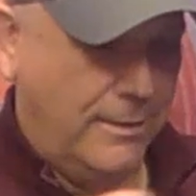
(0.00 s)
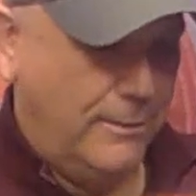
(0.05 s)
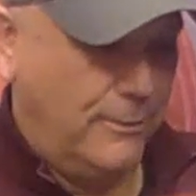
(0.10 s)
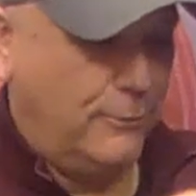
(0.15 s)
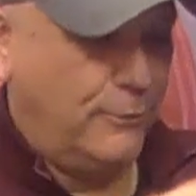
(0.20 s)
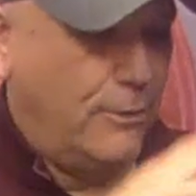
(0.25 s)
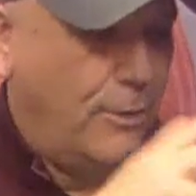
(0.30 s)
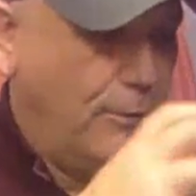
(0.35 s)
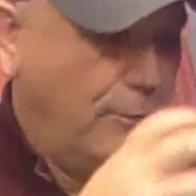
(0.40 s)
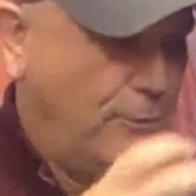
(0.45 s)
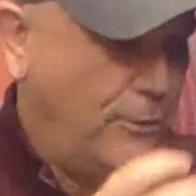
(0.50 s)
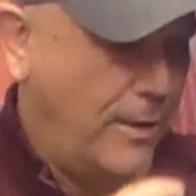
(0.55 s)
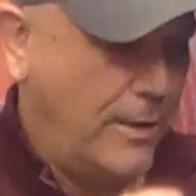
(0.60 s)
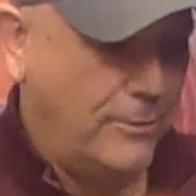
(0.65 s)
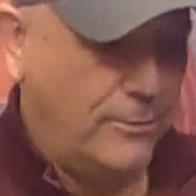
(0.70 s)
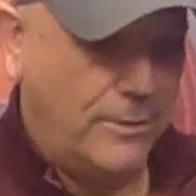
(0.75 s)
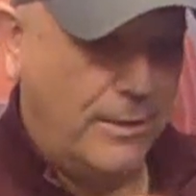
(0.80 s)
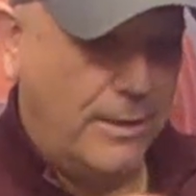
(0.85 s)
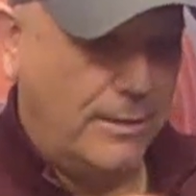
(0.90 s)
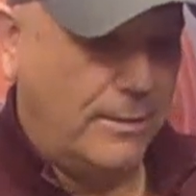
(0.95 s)
you start
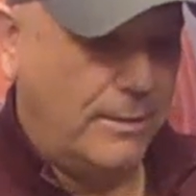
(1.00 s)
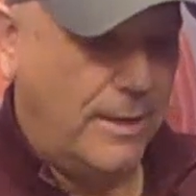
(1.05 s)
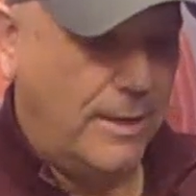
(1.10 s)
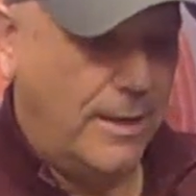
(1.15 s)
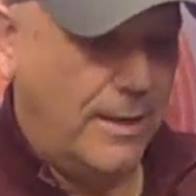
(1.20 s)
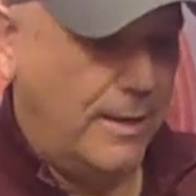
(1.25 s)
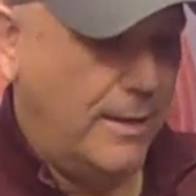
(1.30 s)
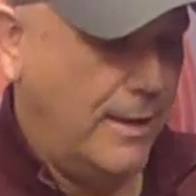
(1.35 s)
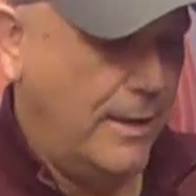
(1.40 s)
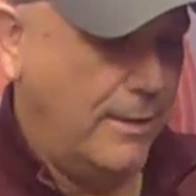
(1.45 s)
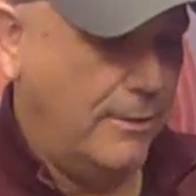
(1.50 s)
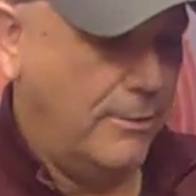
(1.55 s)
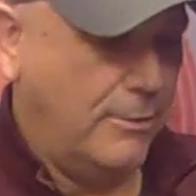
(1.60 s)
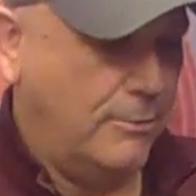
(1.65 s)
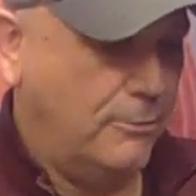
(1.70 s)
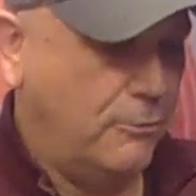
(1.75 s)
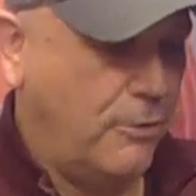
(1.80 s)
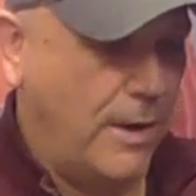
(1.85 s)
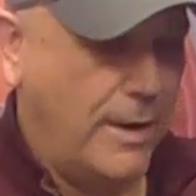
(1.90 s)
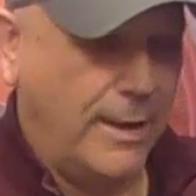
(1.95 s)
changing that thing
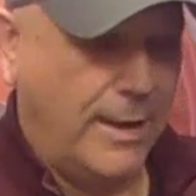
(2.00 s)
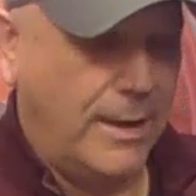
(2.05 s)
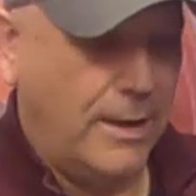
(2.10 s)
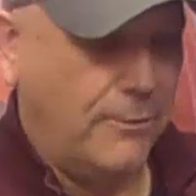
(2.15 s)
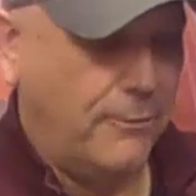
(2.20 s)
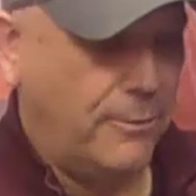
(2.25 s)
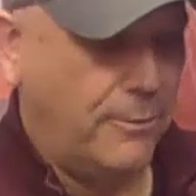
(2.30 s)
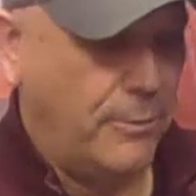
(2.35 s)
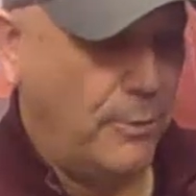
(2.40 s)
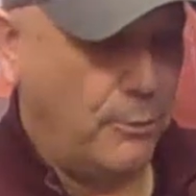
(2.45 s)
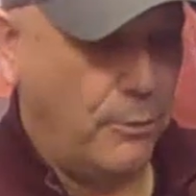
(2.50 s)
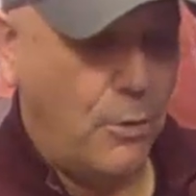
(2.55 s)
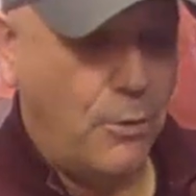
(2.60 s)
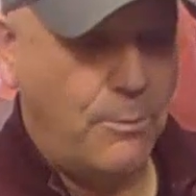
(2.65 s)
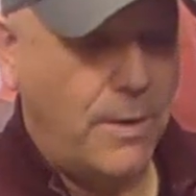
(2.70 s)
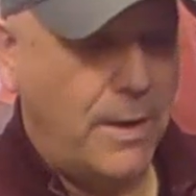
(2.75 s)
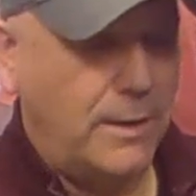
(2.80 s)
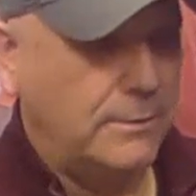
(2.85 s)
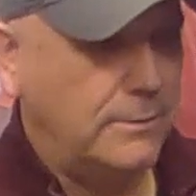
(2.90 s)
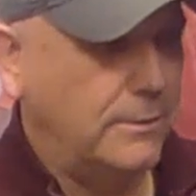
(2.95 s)
and trying to get it from the
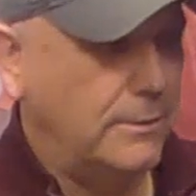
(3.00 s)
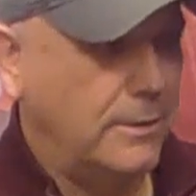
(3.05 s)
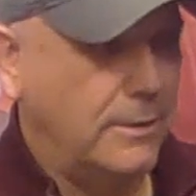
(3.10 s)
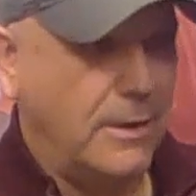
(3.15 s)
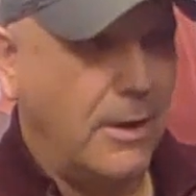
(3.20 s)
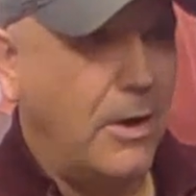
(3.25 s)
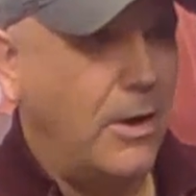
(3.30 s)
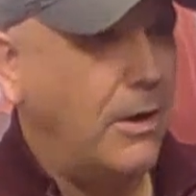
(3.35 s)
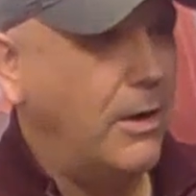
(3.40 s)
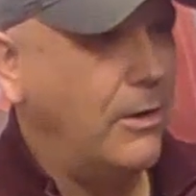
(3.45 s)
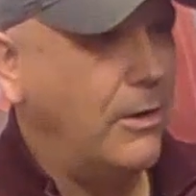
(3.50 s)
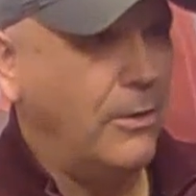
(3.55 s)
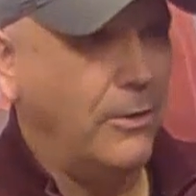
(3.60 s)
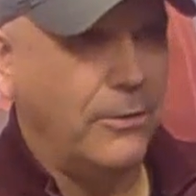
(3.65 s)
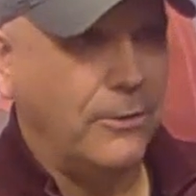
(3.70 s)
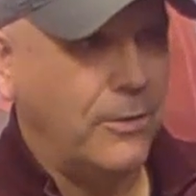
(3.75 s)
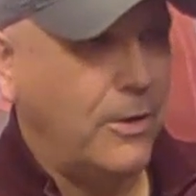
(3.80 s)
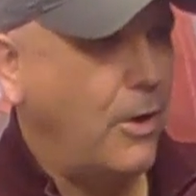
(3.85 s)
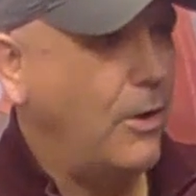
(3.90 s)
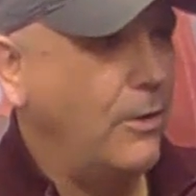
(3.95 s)
robot to the car
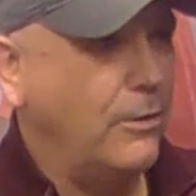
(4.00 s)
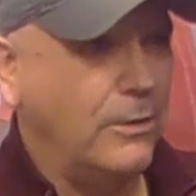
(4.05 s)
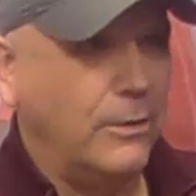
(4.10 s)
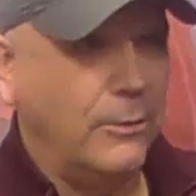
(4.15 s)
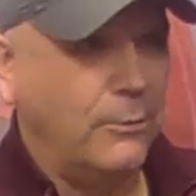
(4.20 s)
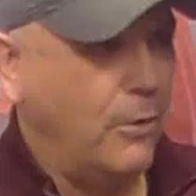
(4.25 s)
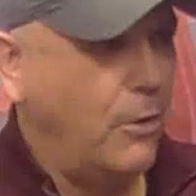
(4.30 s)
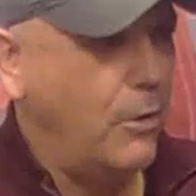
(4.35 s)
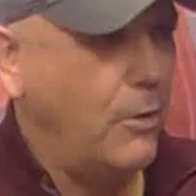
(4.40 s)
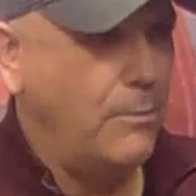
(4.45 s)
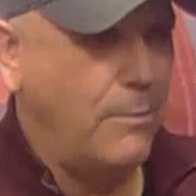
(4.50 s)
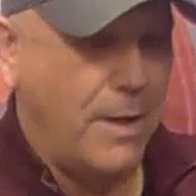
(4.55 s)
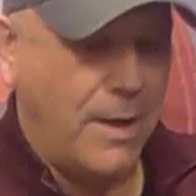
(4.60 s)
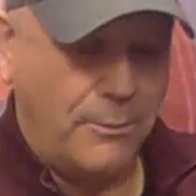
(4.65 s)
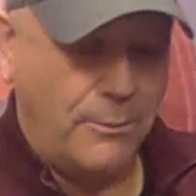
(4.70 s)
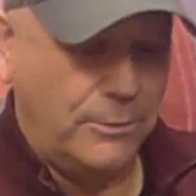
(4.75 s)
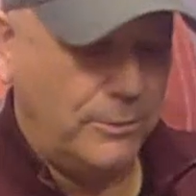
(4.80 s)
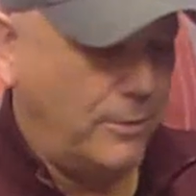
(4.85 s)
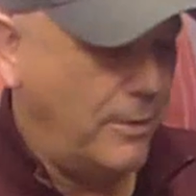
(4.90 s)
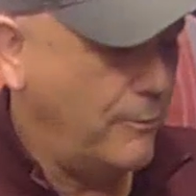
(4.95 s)
or the car to the
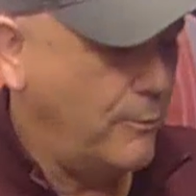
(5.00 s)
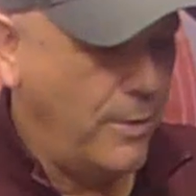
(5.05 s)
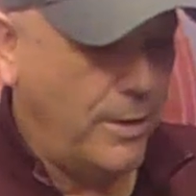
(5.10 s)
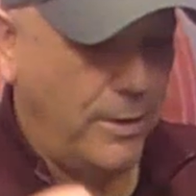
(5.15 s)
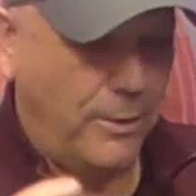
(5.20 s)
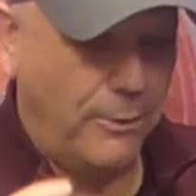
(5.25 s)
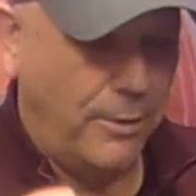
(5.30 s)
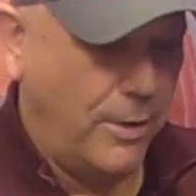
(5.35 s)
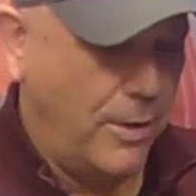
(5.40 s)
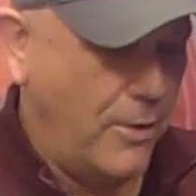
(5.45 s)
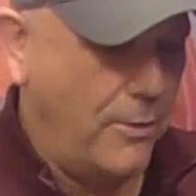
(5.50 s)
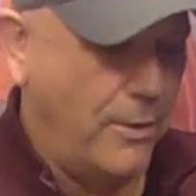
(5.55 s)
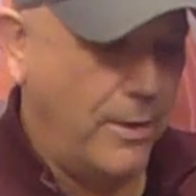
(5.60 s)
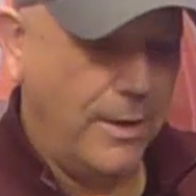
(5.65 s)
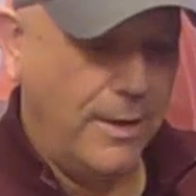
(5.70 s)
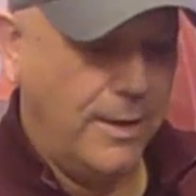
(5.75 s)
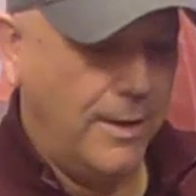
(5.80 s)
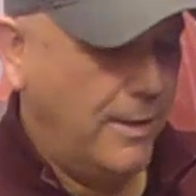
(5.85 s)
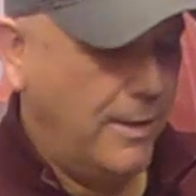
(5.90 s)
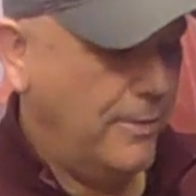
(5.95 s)
robot, whichever way you're
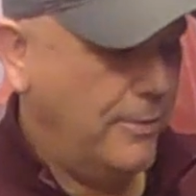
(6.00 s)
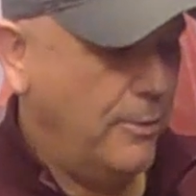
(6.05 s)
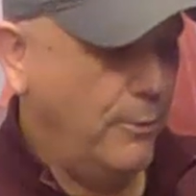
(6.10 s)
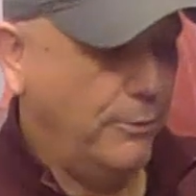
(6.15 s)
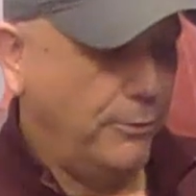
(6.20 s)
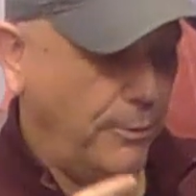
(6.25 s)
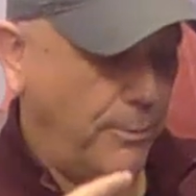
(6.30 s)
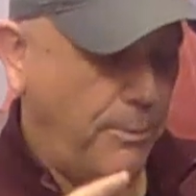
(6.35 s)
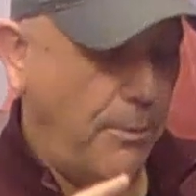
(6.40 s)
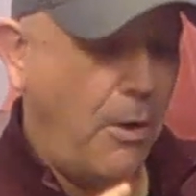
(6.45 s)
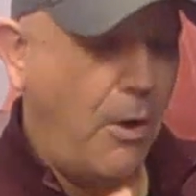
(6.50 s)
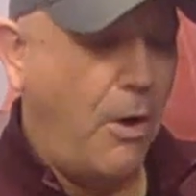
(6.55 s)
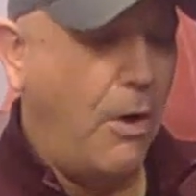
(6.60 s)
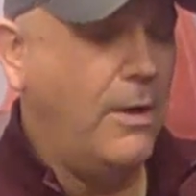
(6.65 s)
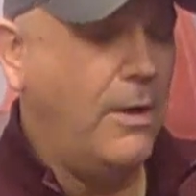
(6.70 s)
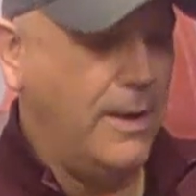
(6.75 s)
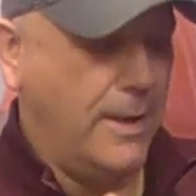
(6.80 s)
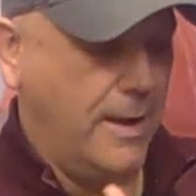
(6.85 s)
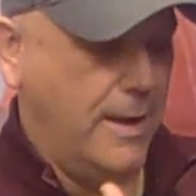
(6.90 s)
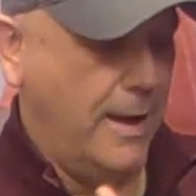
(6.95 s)
going. There was a
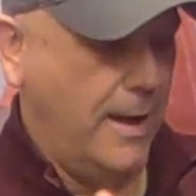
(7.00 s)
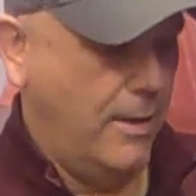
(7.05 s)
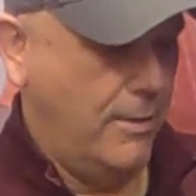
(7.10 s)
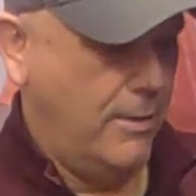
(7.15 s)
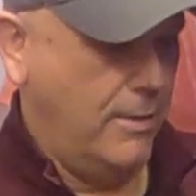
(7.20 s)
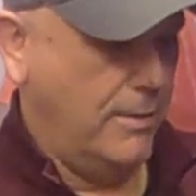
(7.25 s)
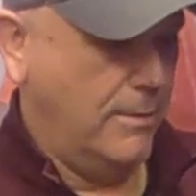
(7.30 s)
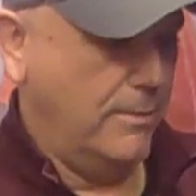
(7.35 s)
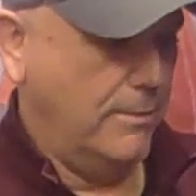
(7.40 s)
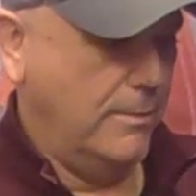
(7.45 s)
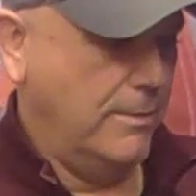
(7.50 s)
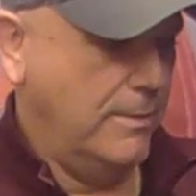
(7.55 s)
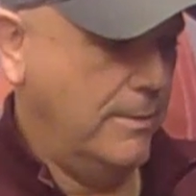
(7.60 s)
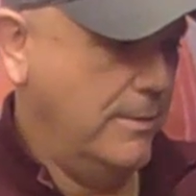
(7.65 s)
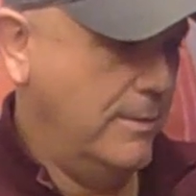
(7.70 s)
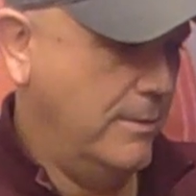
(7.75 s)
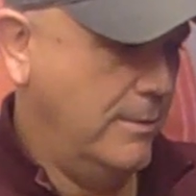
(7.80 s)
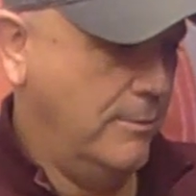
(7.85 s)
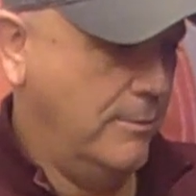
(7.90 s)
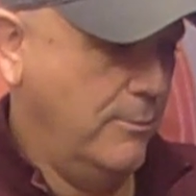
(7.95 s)
part in there uh,
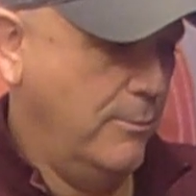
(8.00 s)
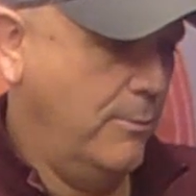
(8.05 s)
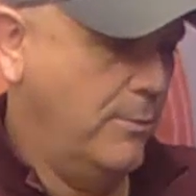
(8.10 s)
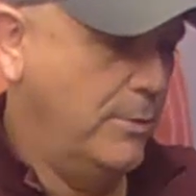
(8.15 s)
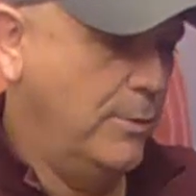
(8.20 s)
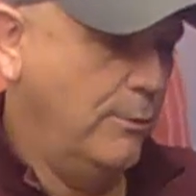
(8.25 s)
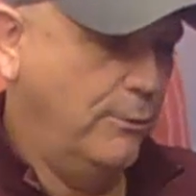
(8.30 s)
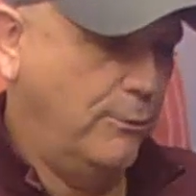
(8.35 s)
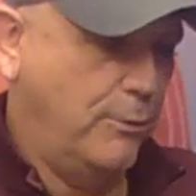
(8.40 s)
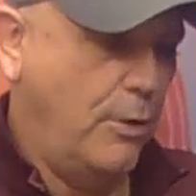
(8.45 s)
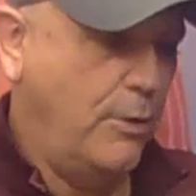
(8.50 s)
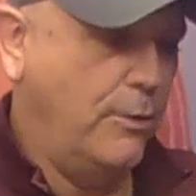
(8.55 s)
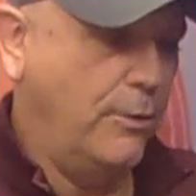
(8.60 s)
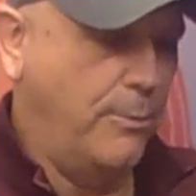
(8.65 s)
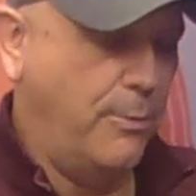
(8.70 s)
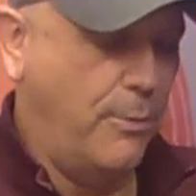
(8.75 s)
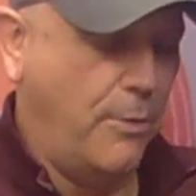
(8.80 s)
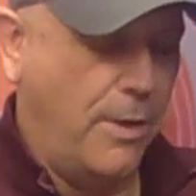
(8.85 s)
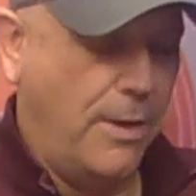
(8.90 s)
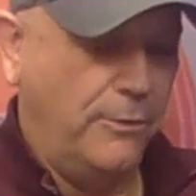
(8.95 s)
when you
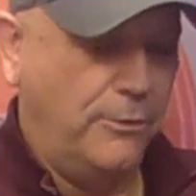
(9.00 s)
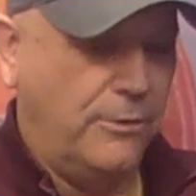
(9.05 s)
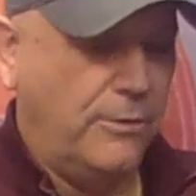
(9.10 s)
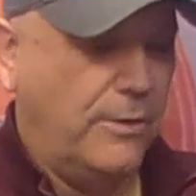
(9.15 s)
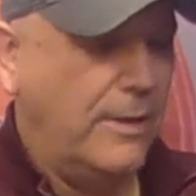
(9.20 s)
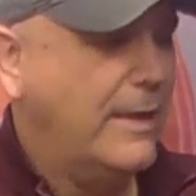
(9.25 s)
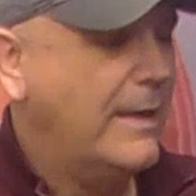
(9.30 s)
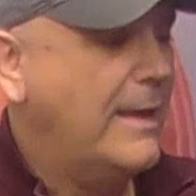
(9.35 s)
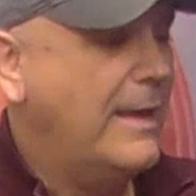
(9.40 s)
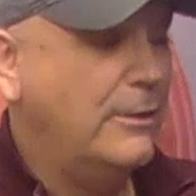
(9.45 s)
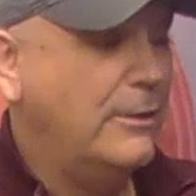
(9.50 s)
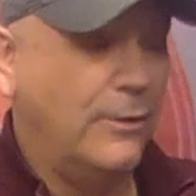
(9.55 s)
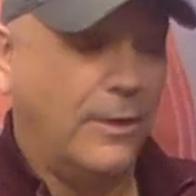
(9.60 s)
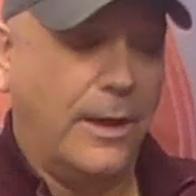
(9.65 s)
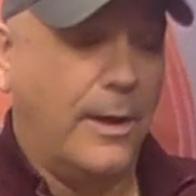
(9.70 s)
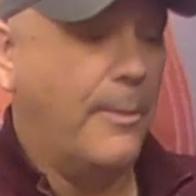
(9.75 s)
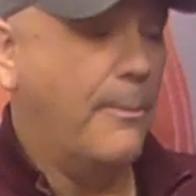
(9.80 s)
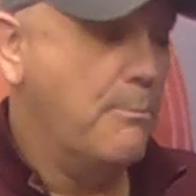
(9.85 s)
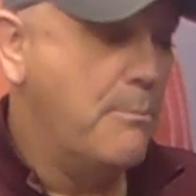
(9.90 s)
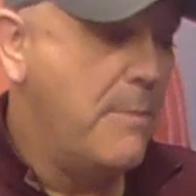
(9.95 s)
started the process. It
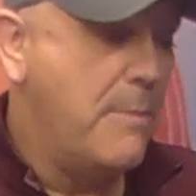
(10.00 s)
was a